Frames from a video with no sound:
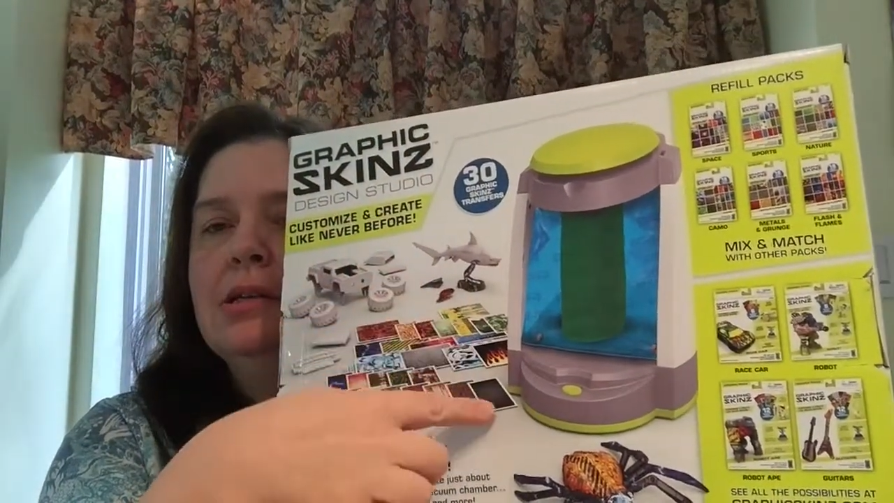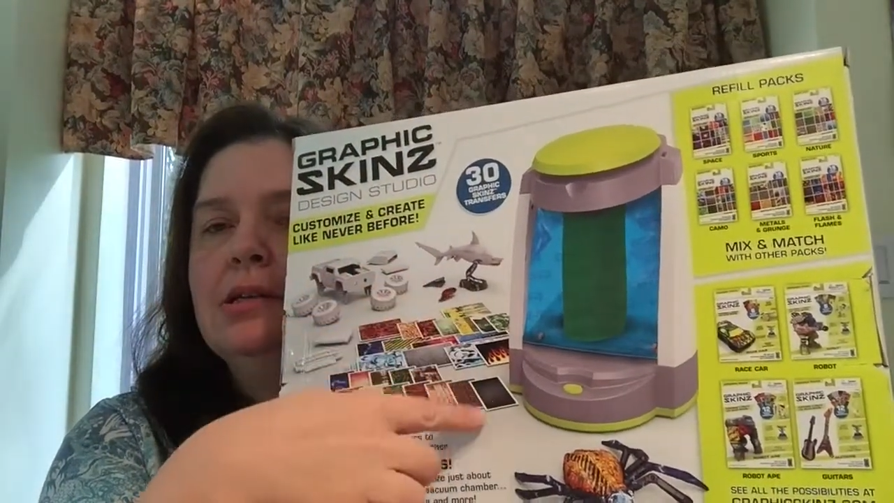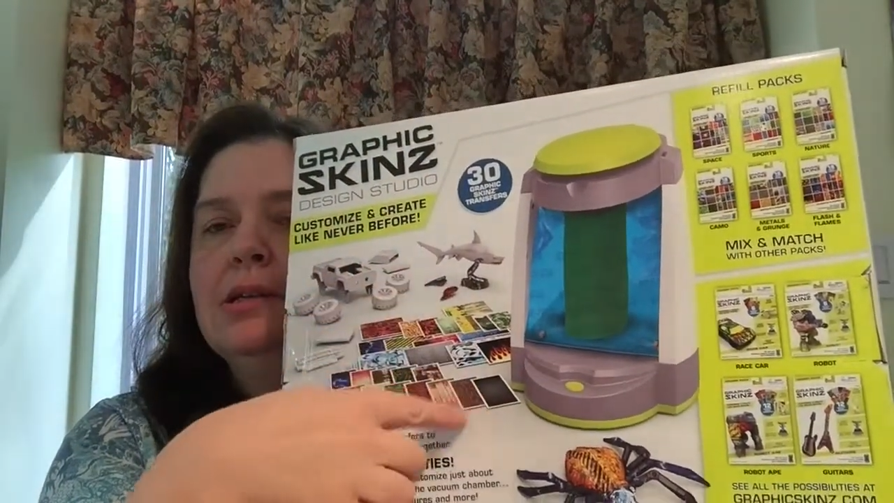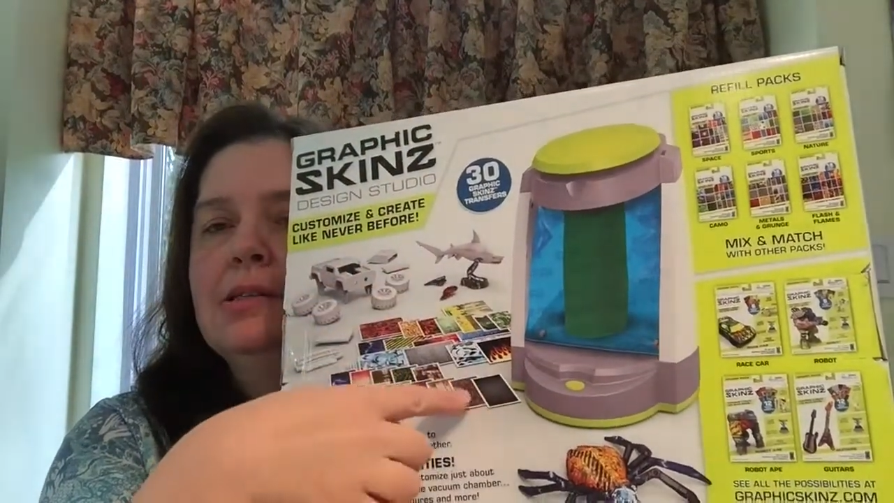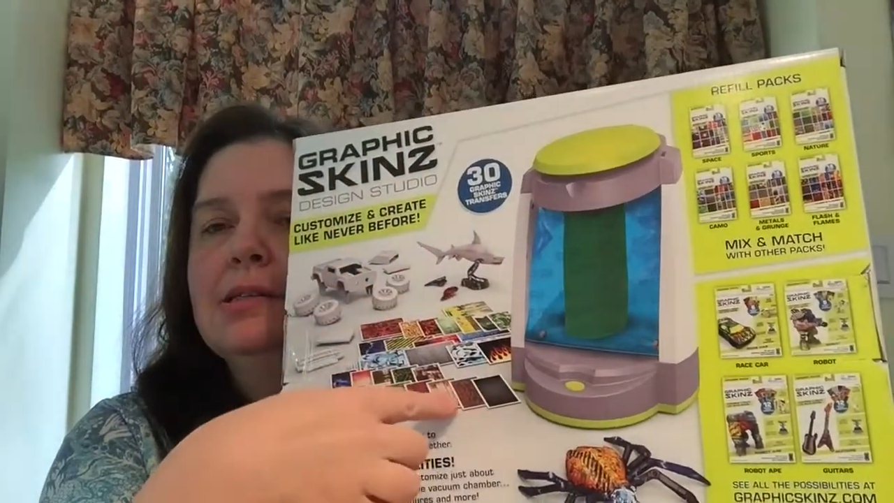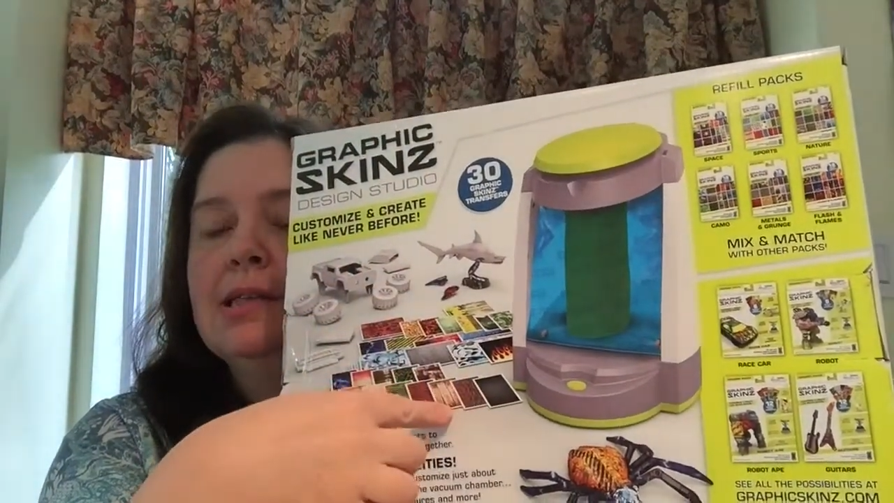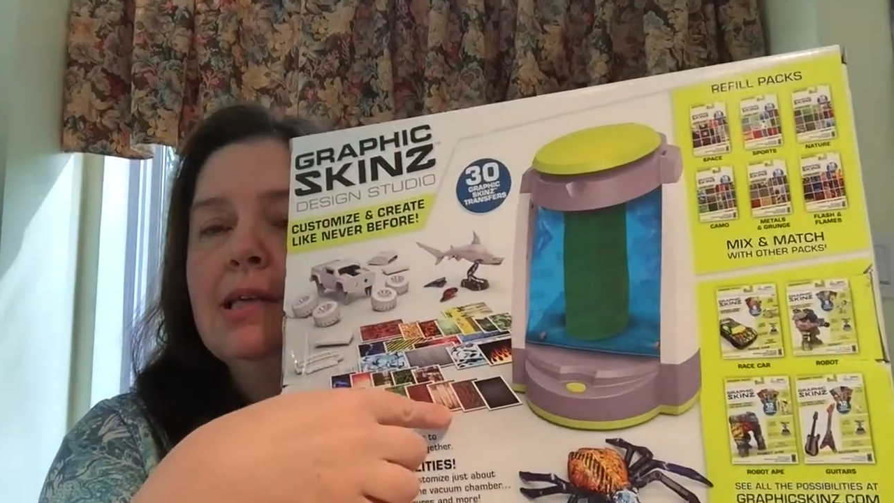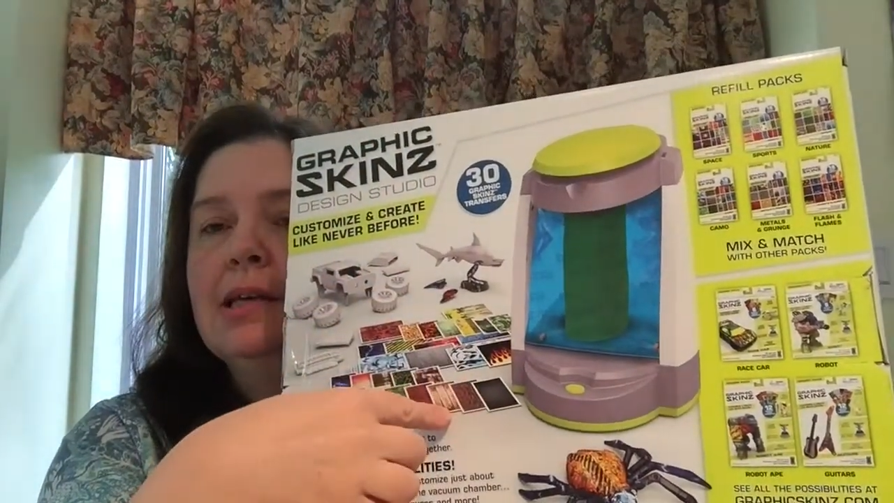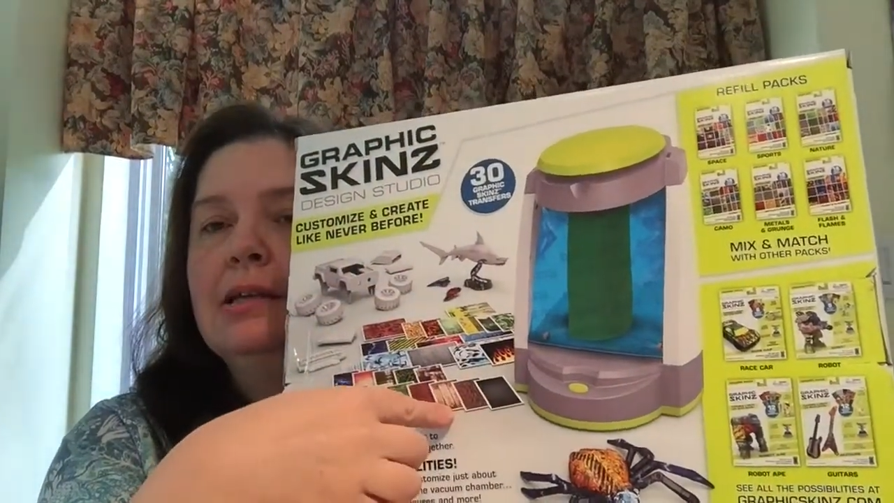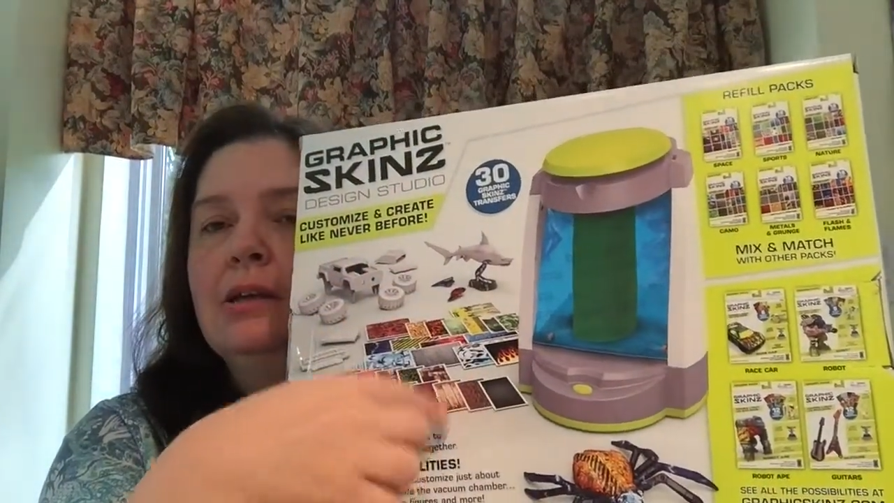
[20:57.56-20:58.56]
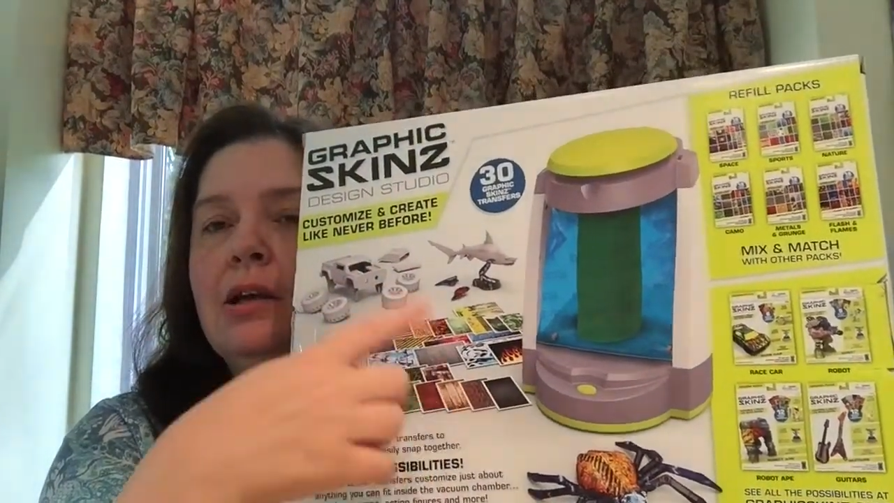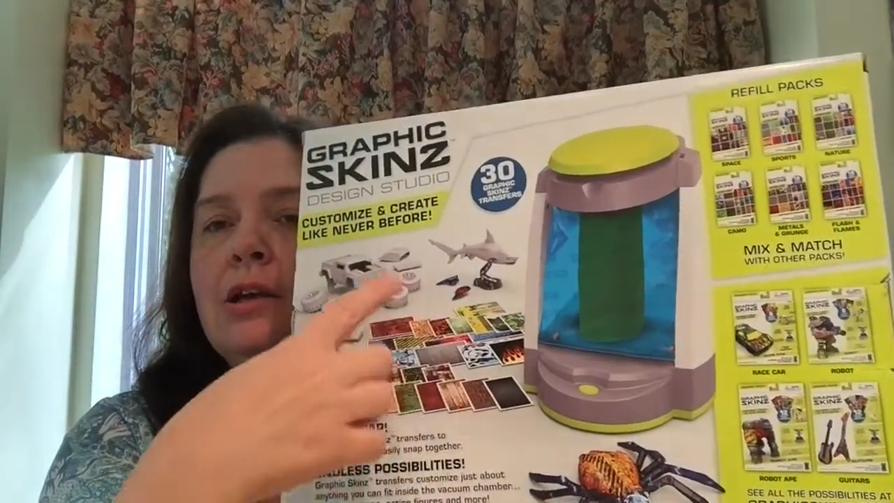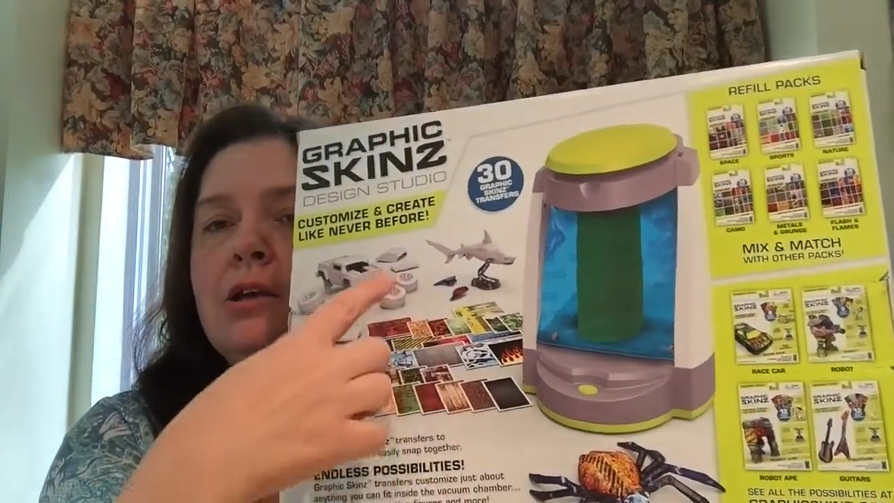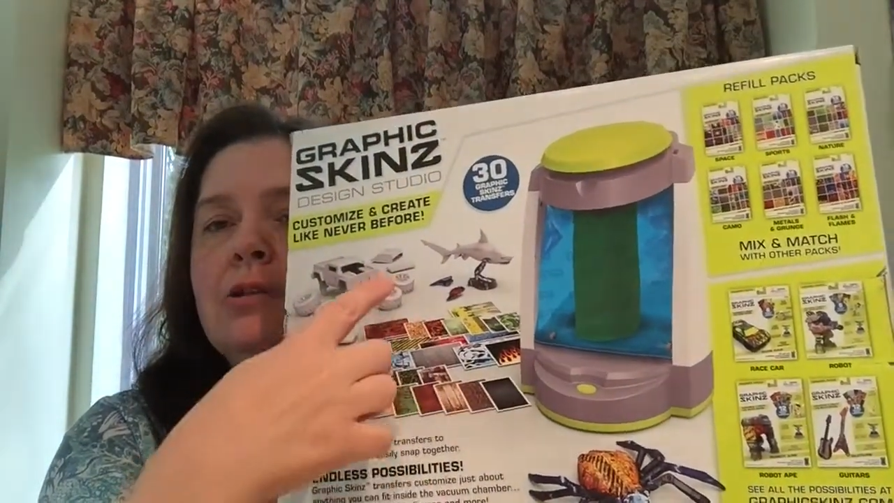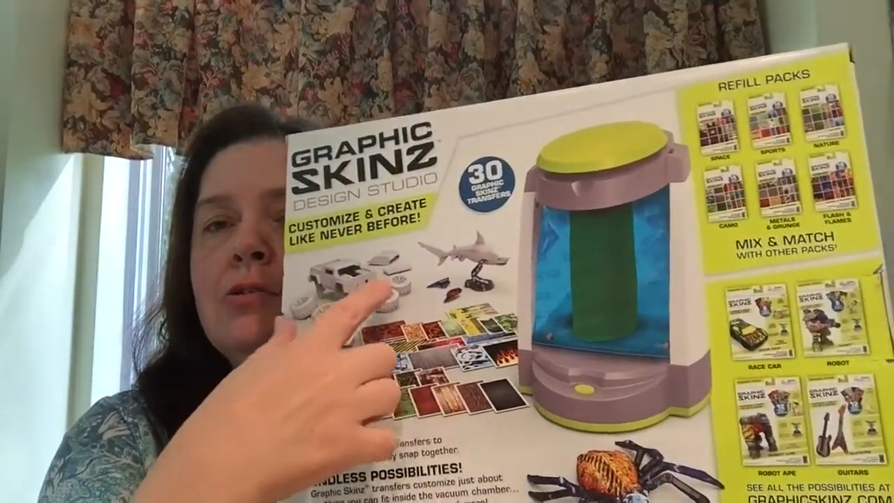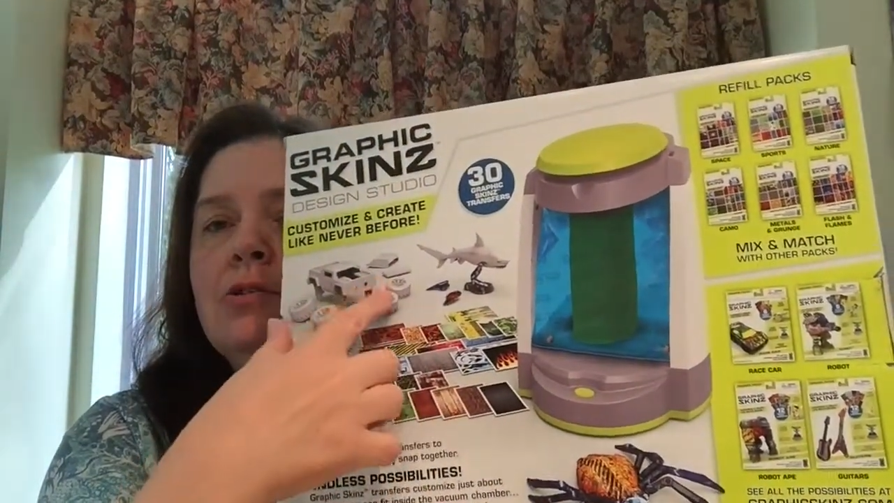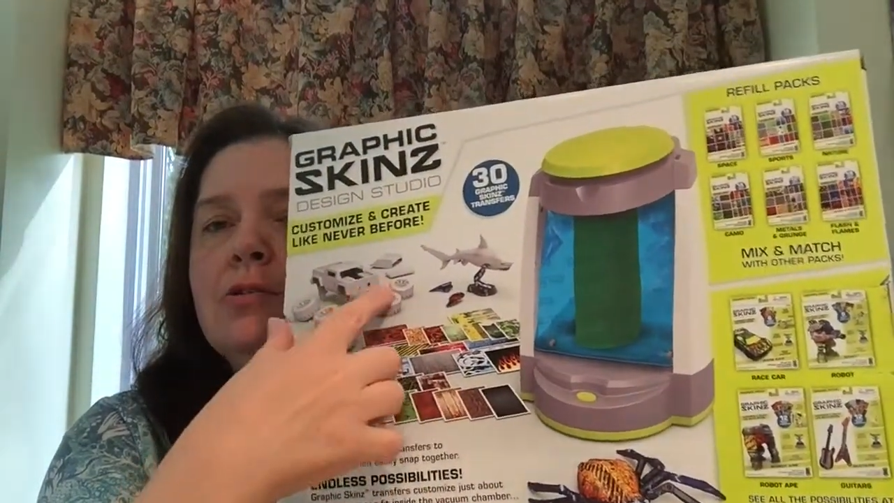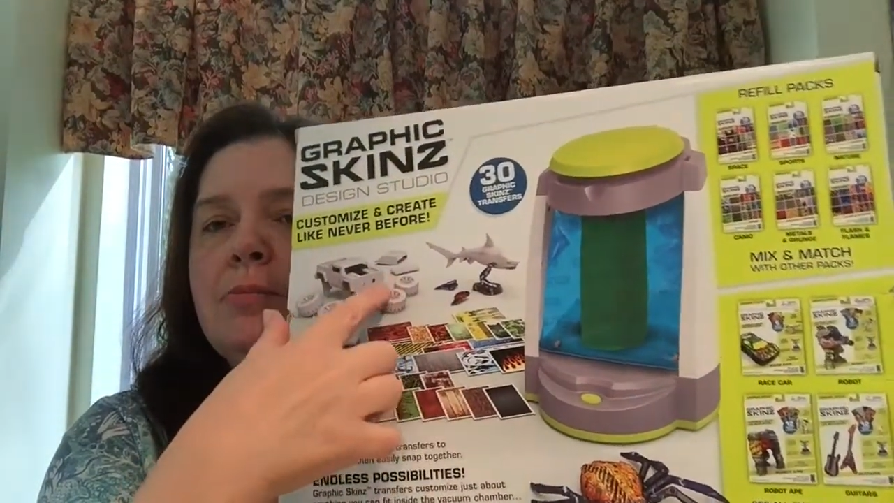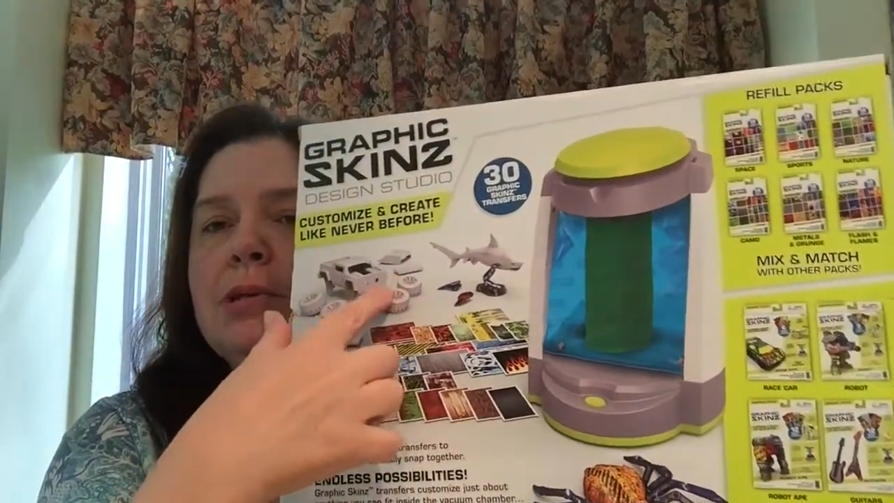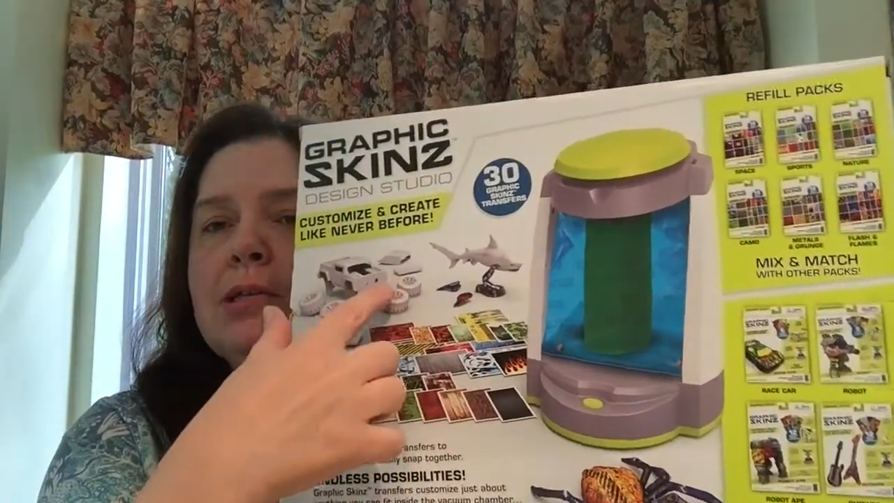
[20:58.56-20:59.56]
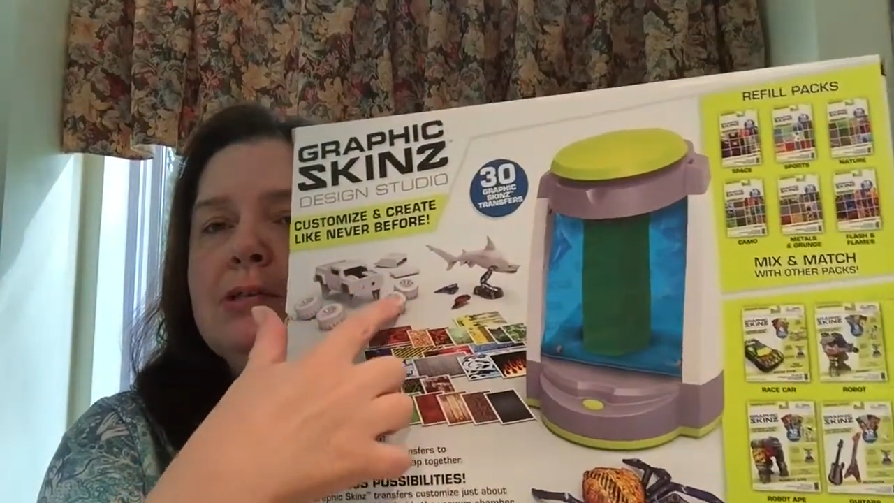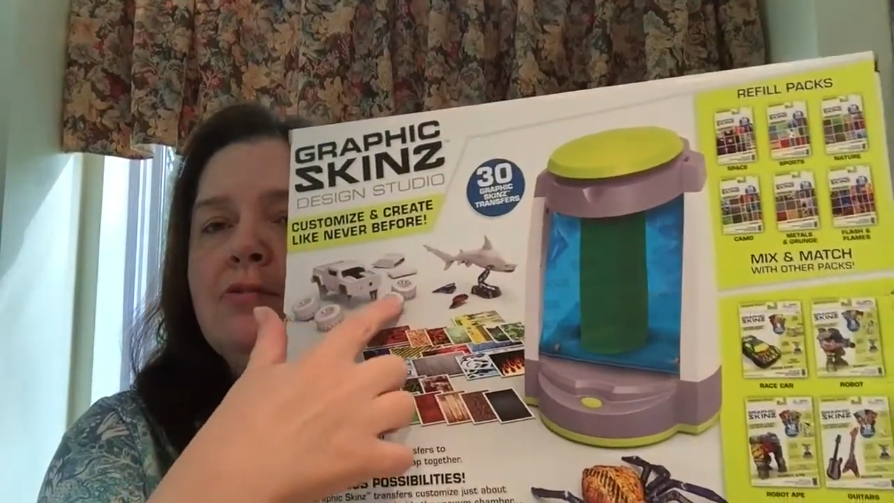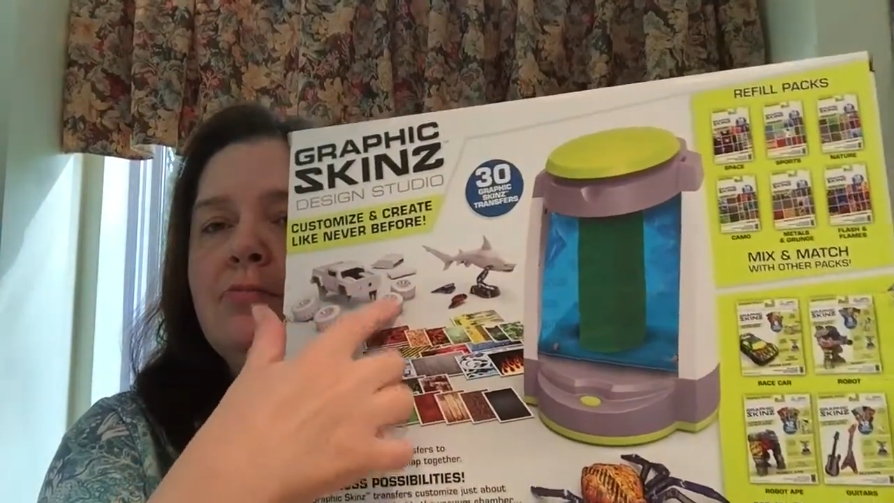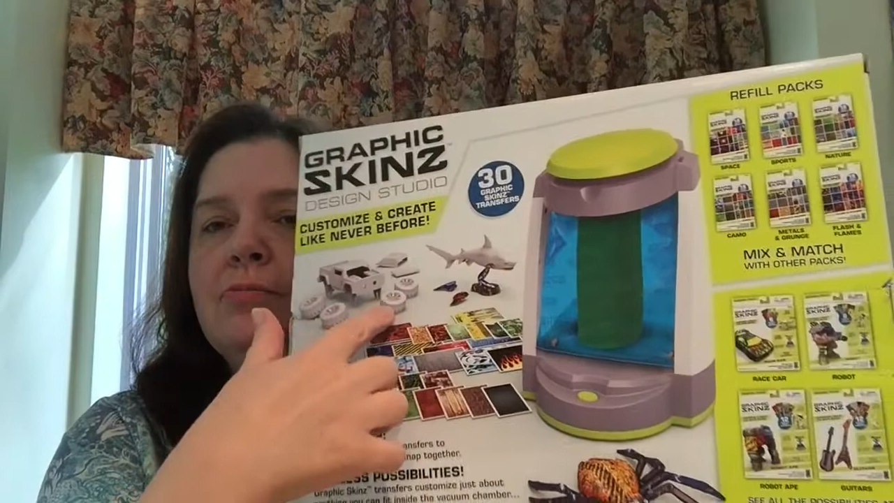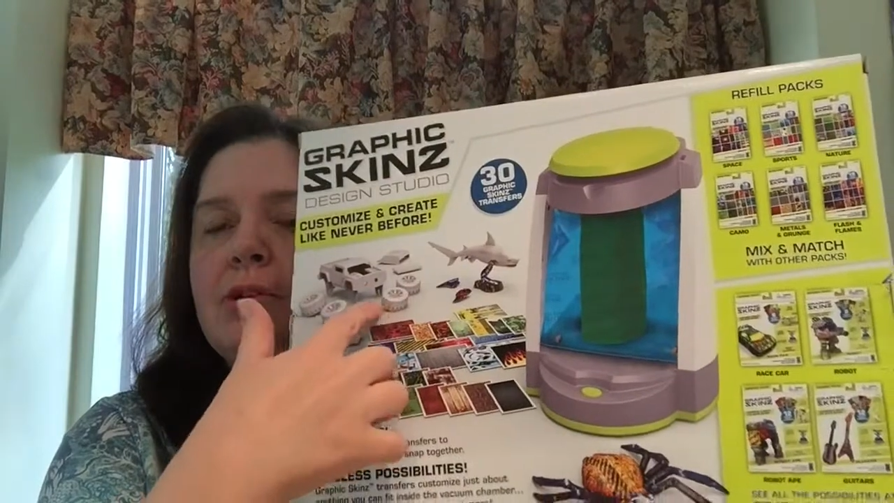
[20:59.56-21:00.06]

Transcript: the skin to the piece of,